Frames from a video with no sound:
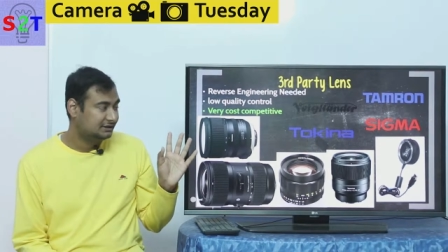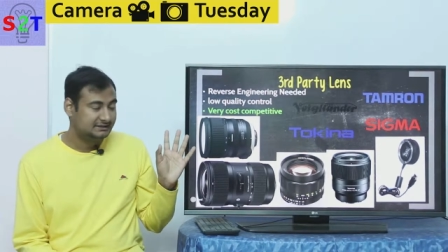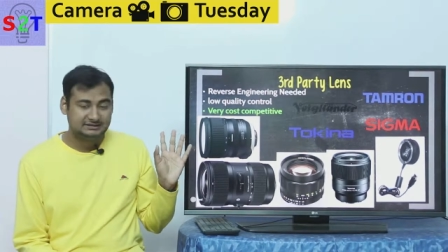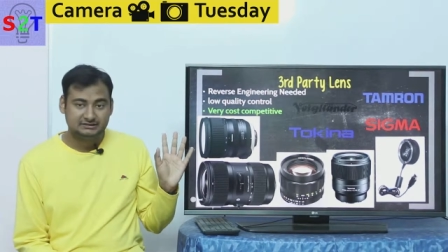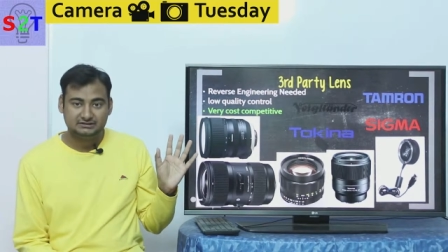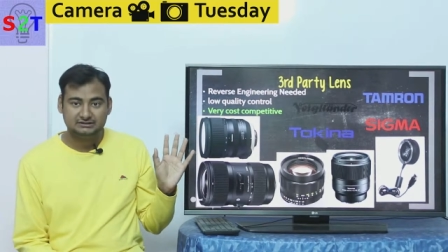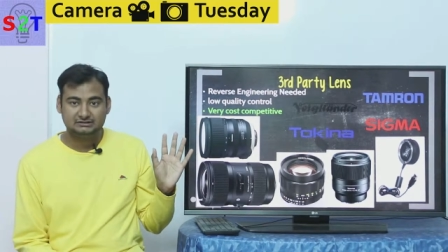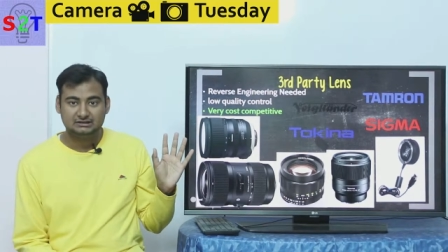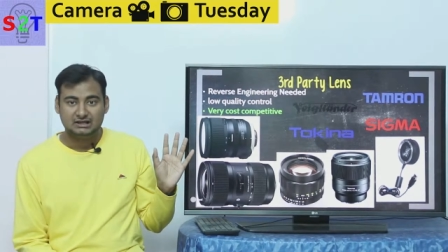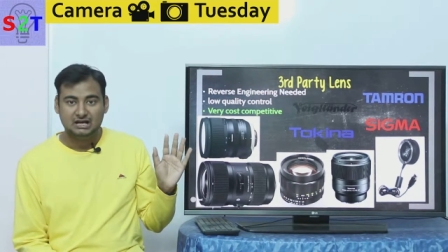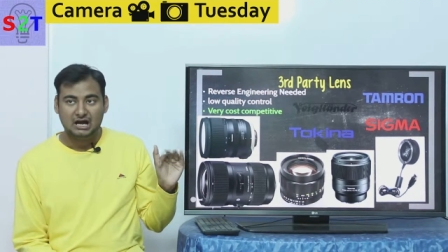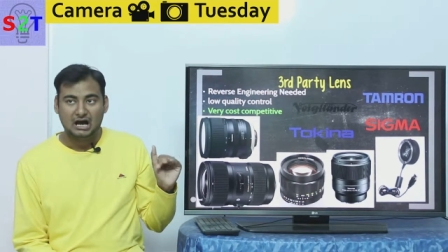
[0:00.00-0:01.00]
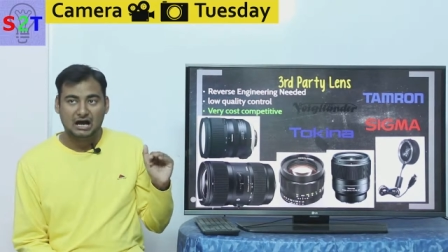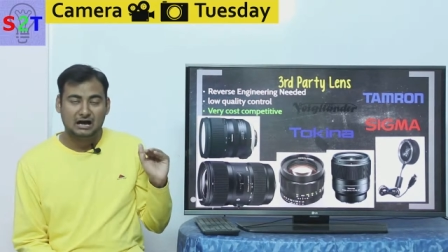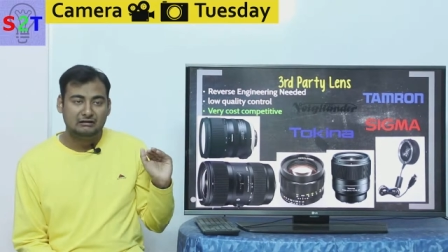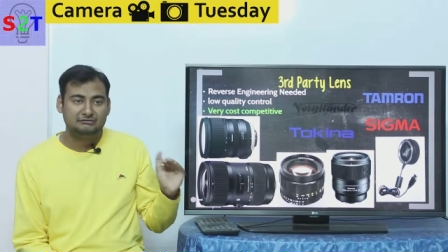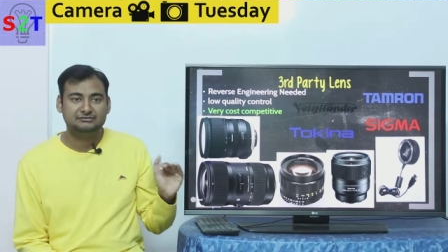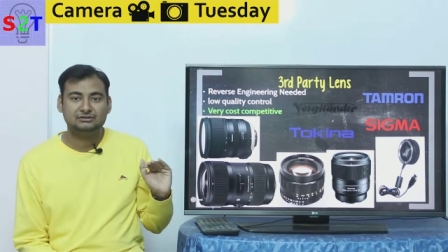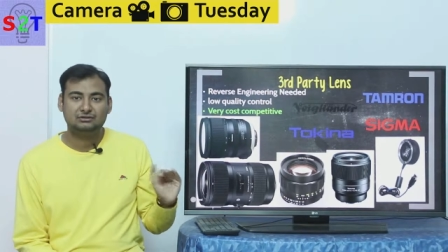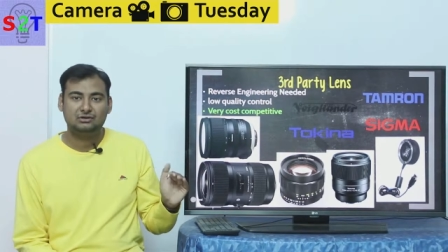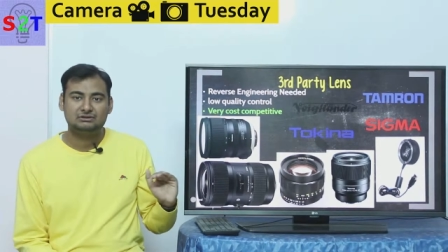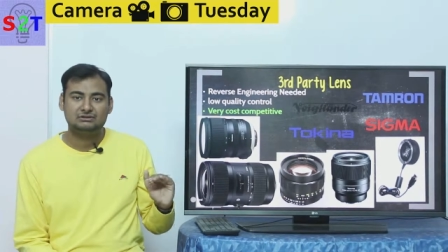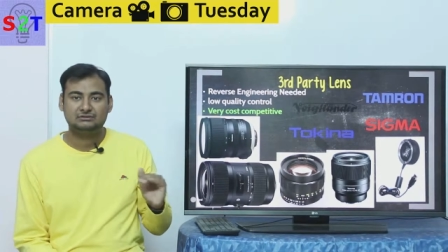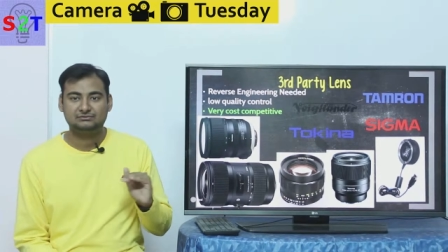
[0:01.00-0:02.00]
It's uh, half the
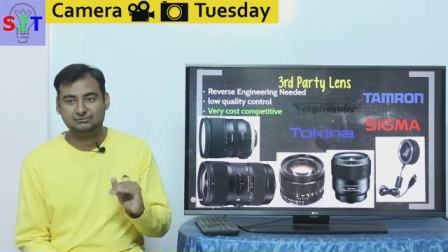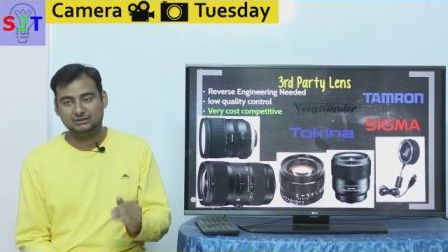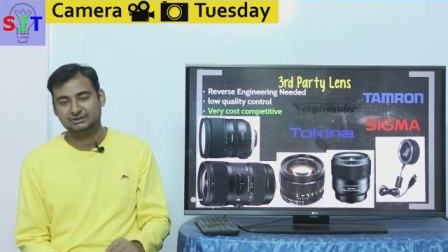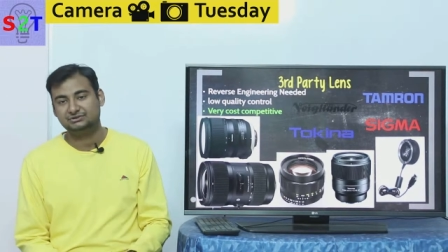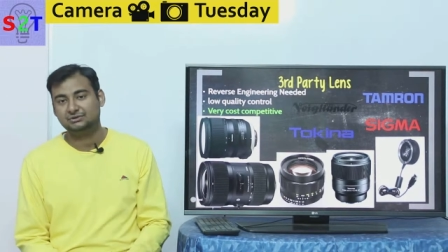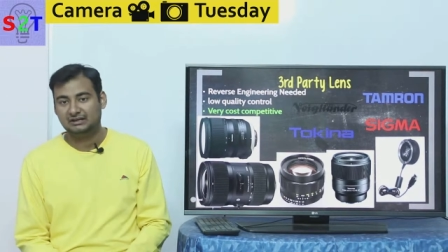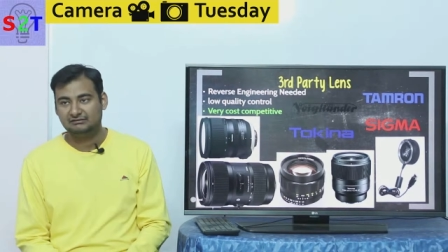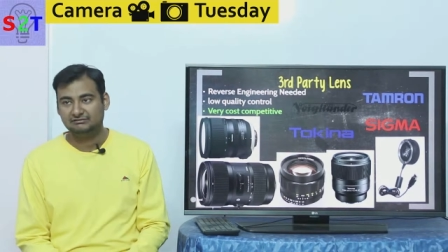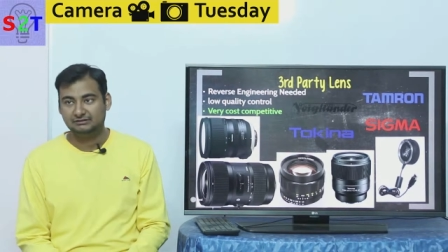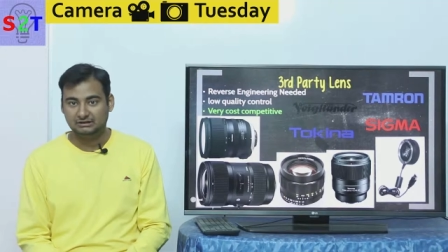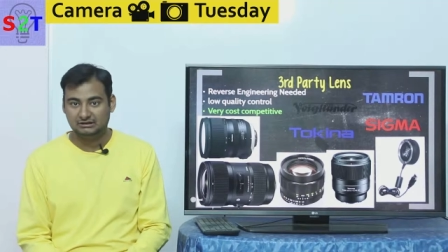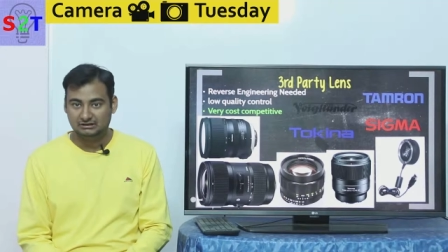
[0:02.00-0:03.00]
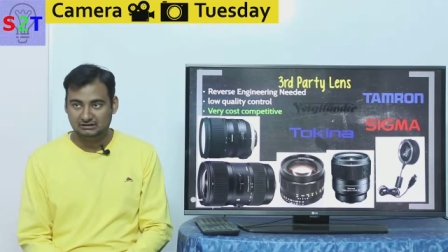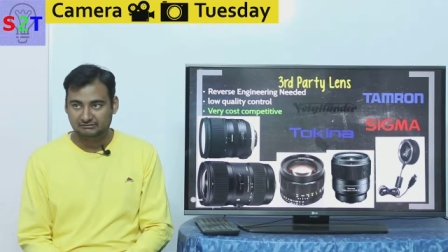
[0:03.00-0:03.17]
cost of what you have uh,